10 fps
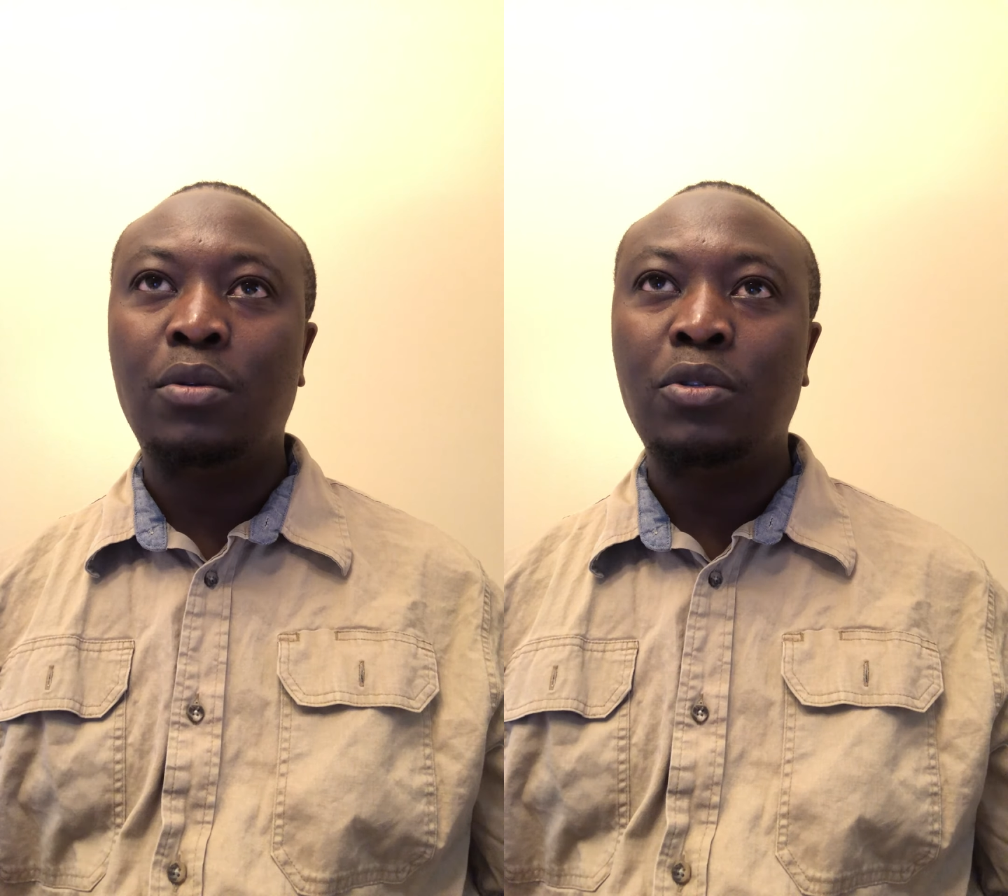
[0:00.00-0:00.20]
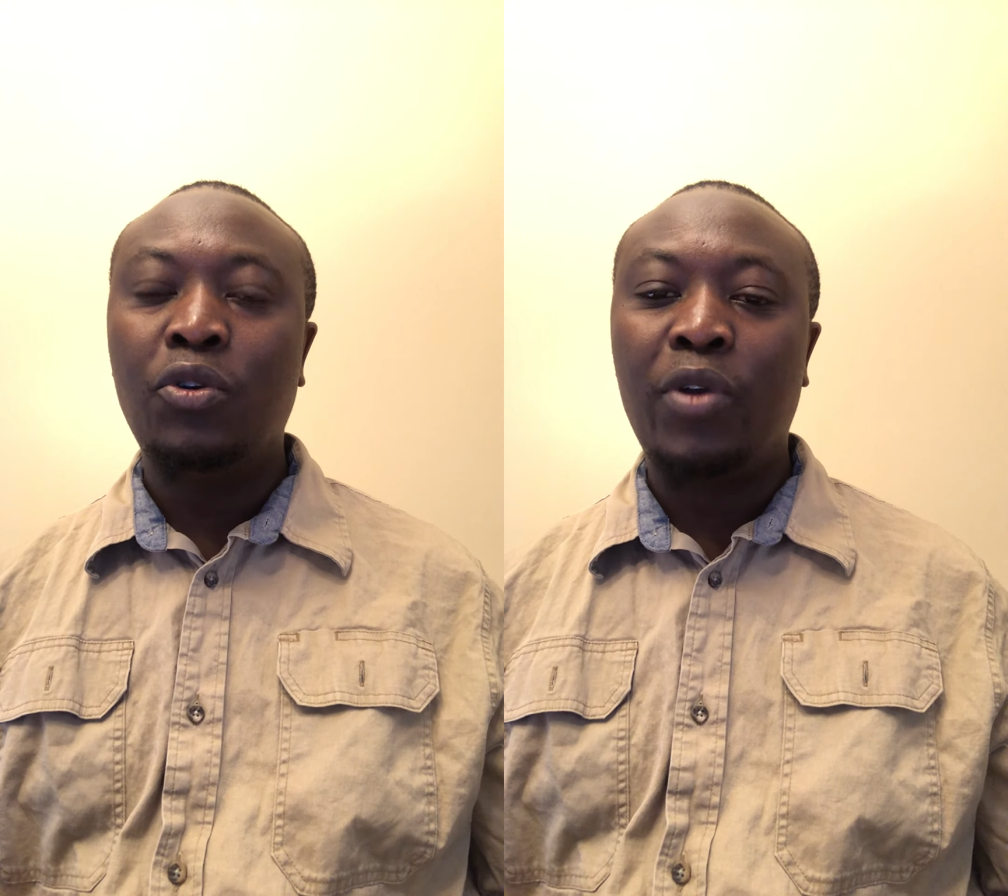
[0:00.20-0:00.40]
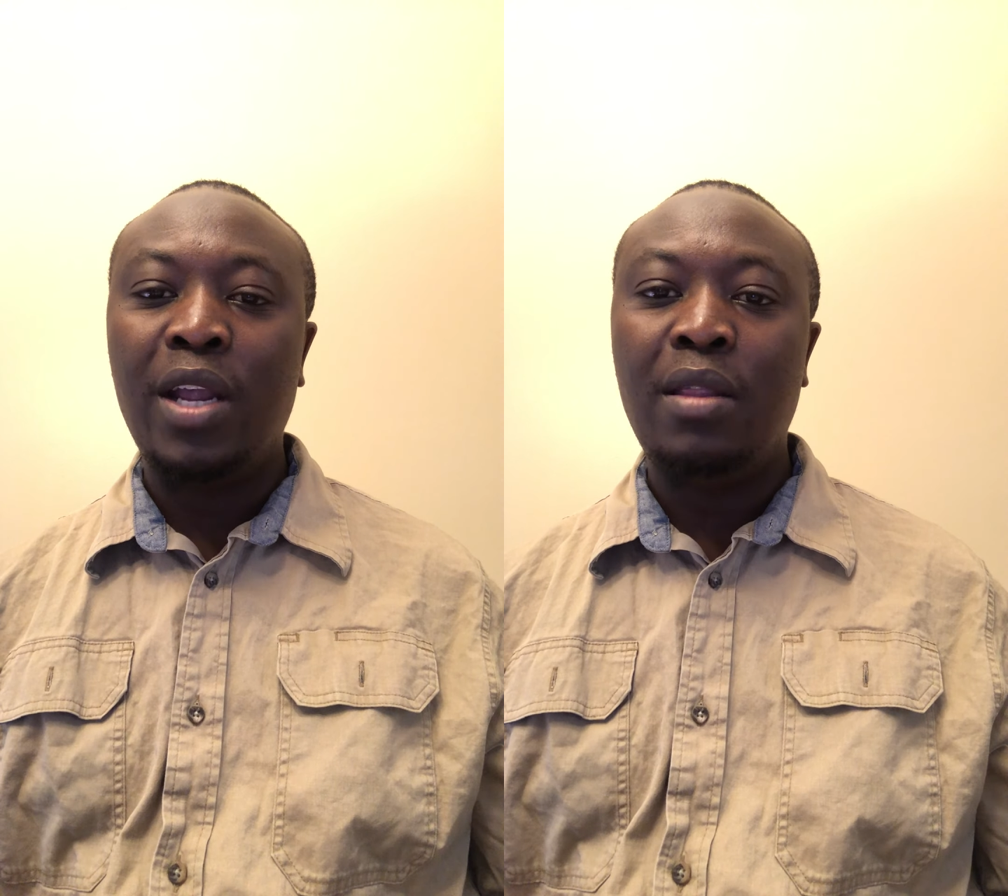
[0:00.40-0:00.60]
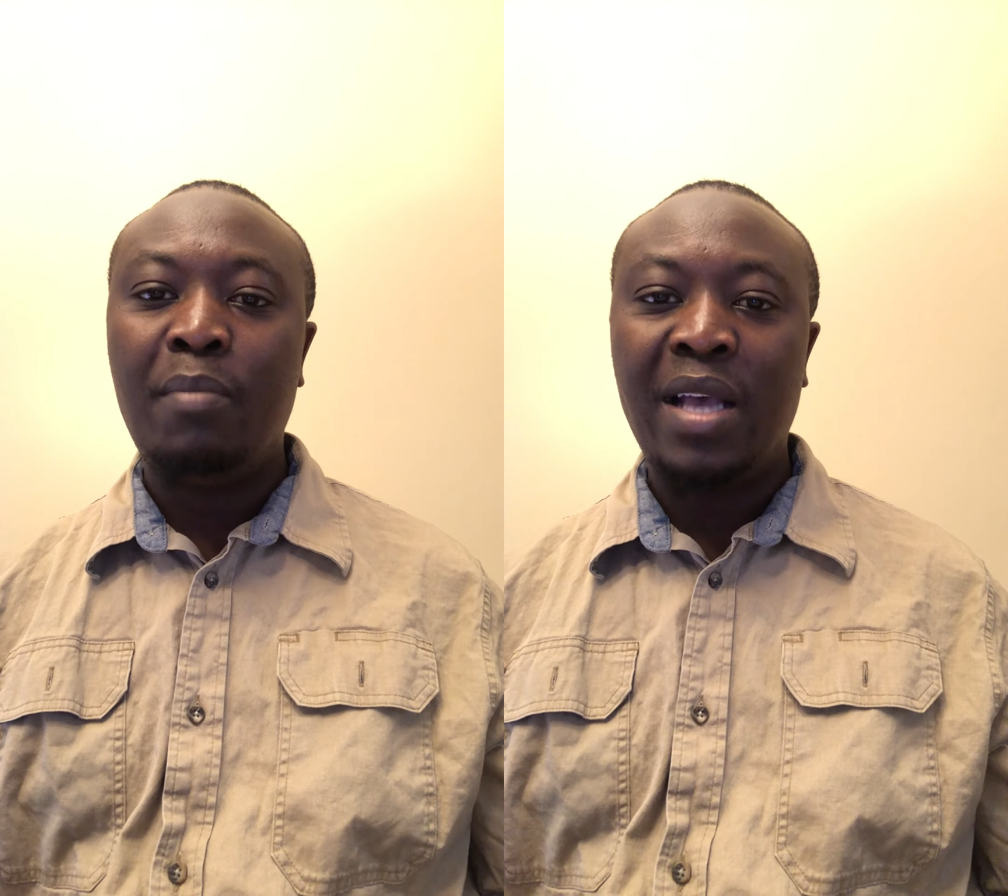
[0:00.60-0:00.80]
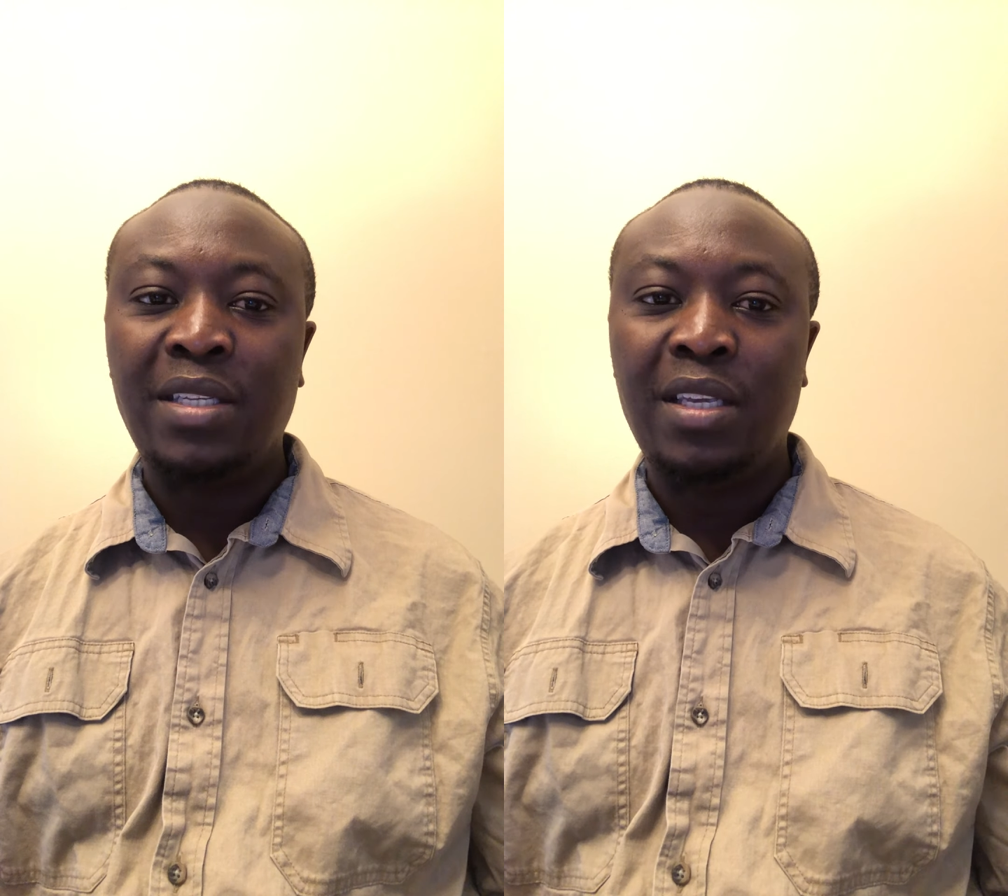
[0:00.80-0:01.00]
to read
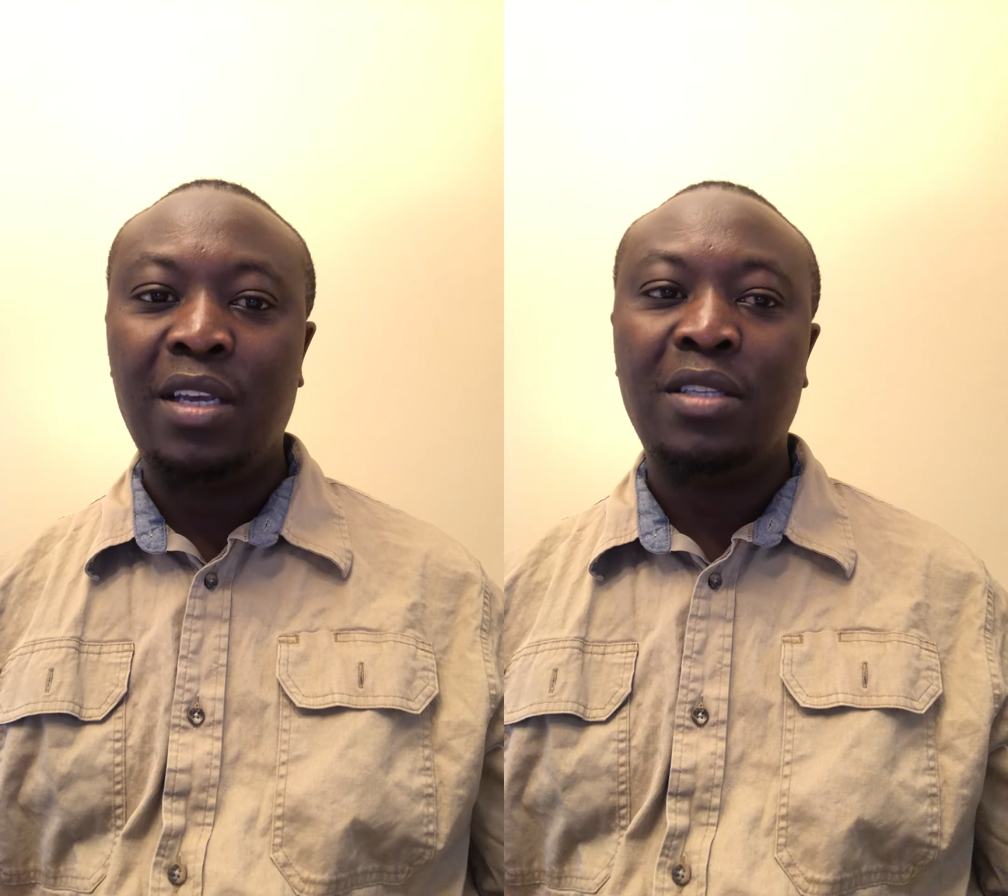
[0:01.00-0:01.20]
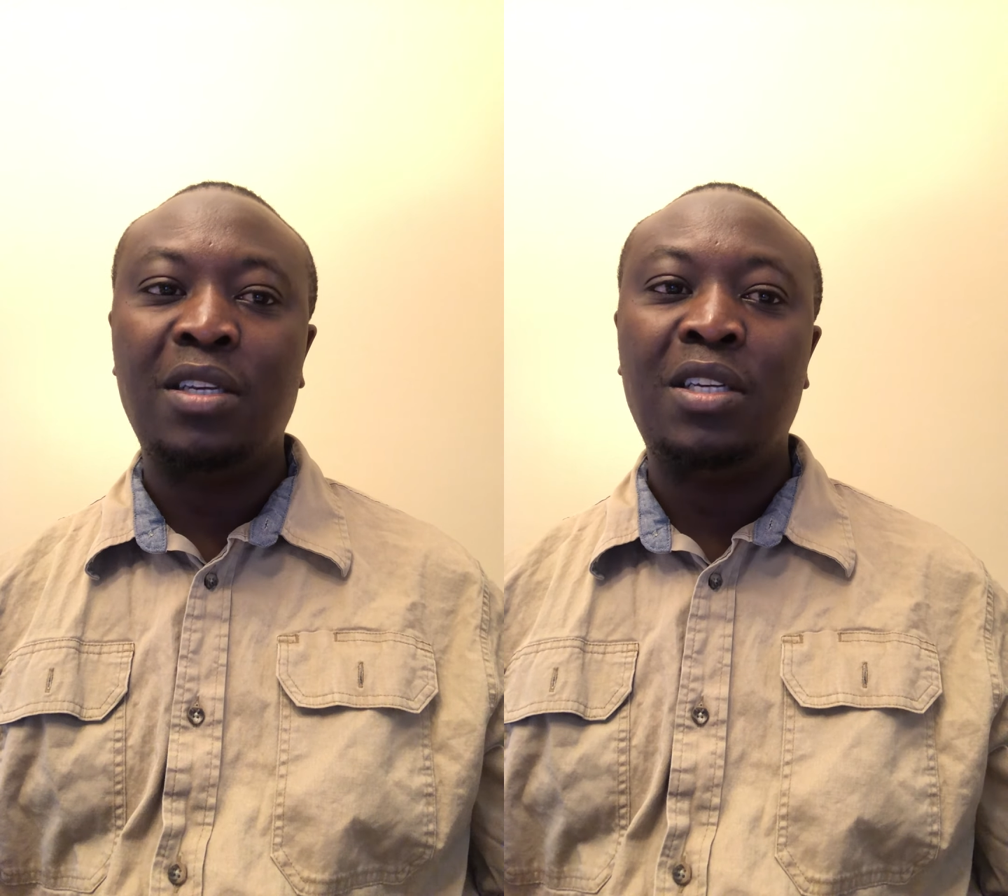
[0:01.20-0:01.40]
messages.